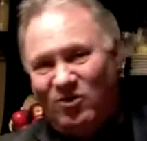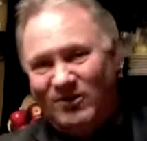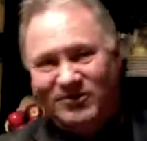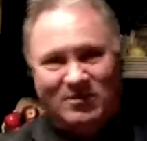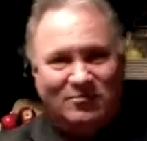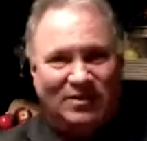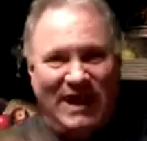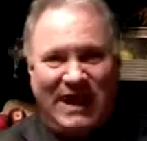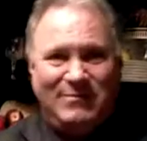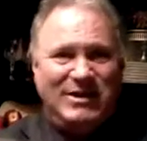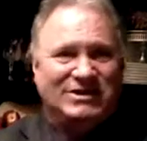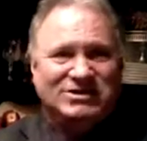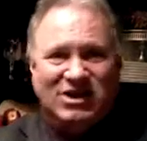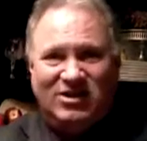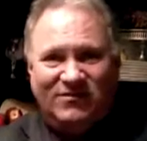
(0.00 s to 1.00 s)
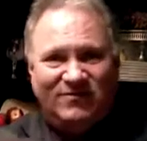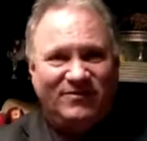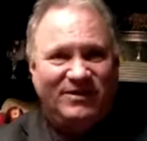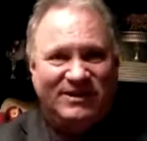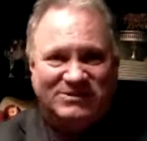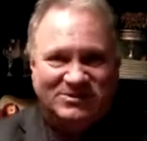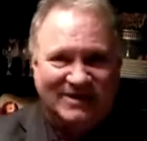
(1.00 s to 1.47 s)
forth and blame each other
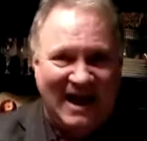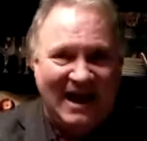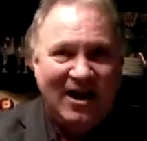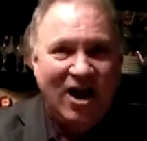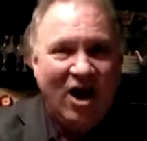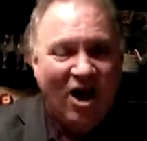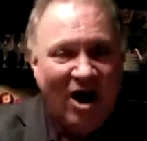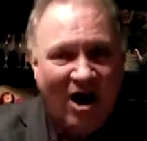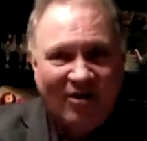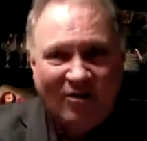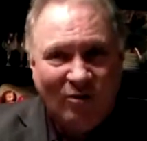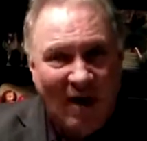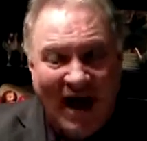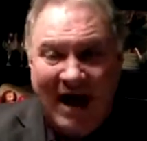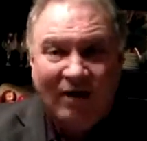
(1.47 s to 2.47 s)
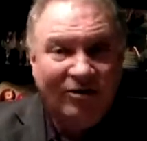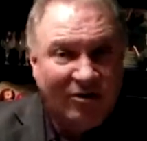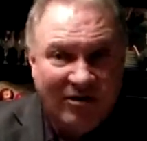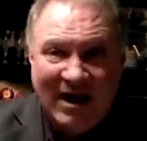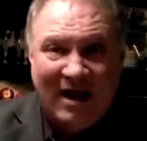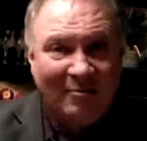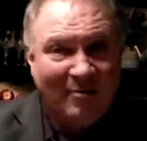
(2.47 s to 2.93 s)
for this or that. All the while,
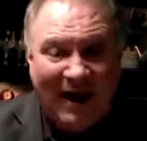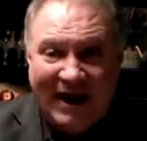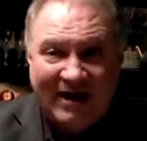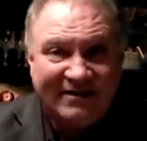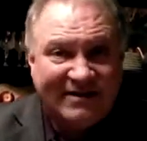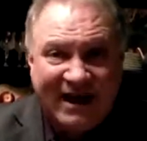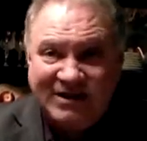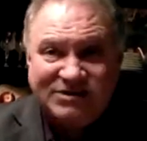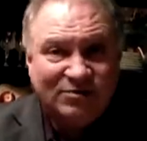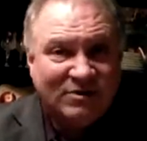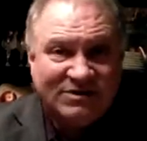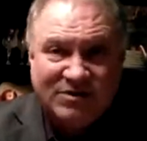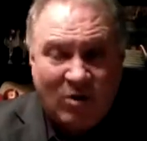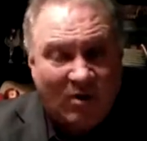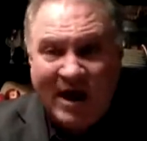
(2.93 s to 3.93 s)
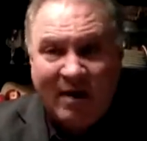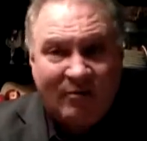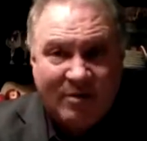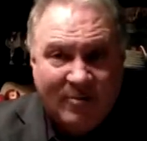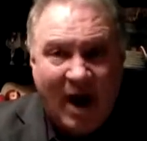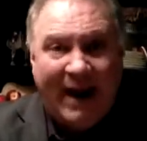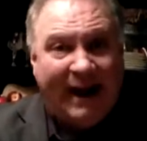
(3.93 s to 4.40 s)
you're not paying attention to what's going
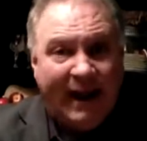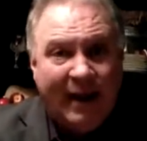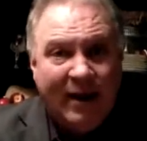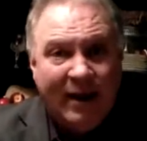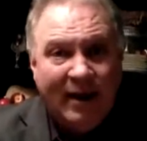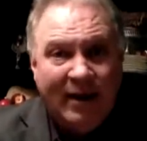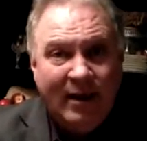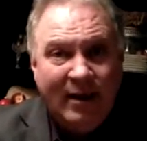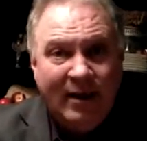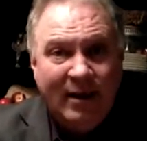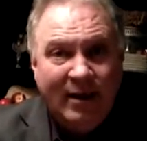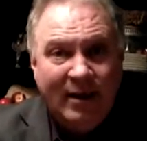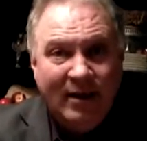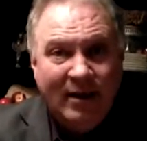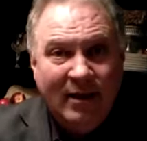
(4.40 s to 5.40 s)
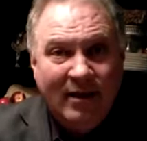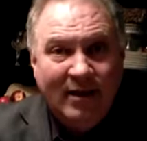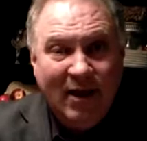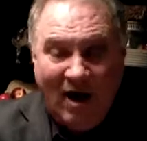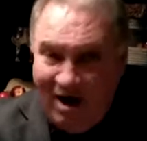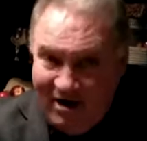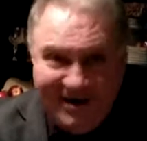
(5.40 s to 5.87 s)
on with the money.
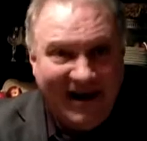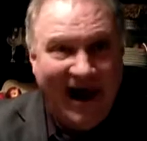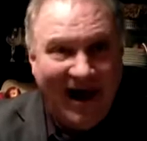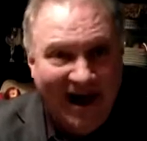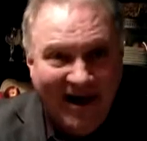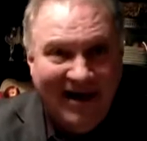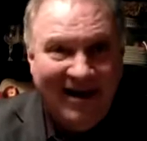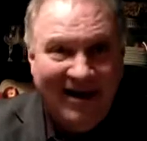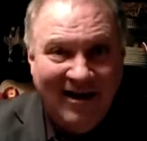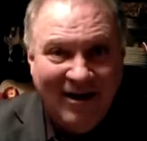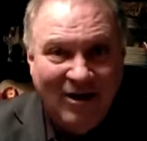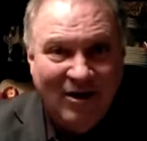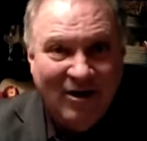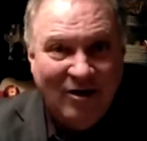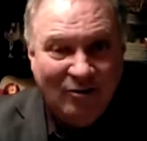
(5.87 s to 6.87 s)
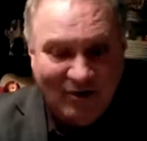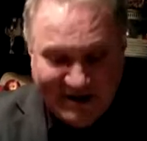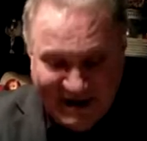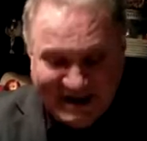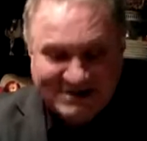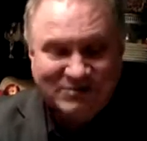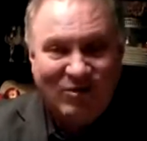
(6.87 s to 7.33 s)
Are you?
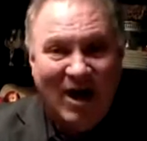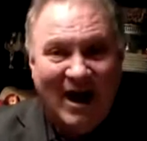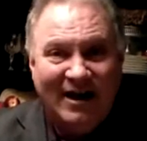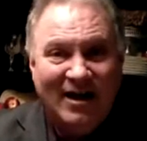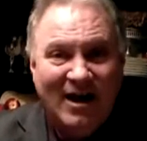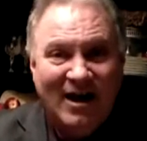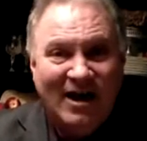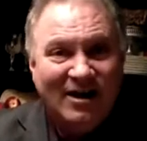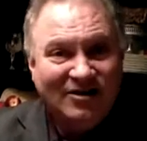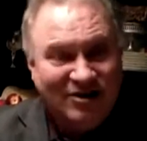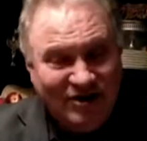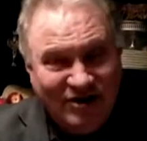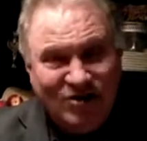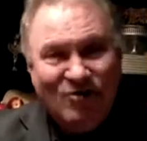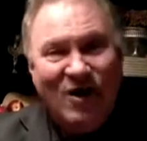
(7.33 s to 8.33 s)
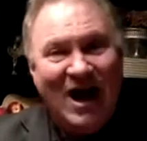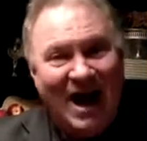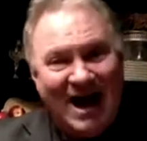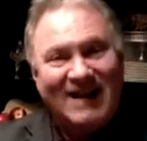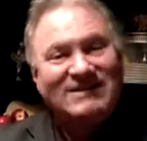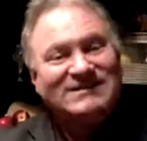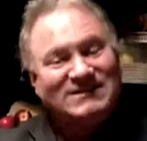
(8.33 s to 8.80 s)
Well, guess what? Do you
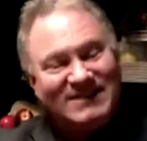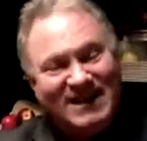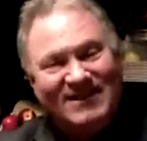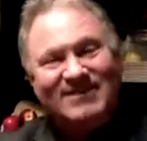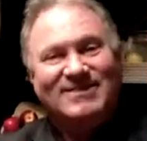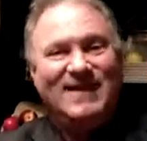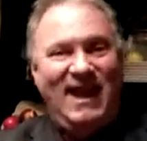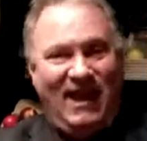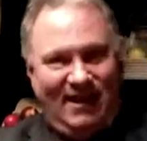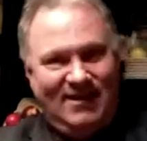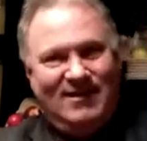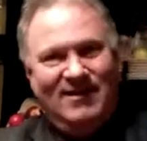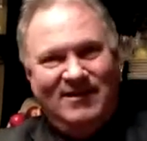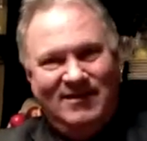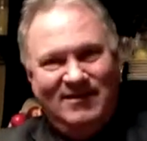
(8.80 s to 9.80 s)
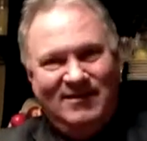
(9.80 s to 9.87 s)
honestly think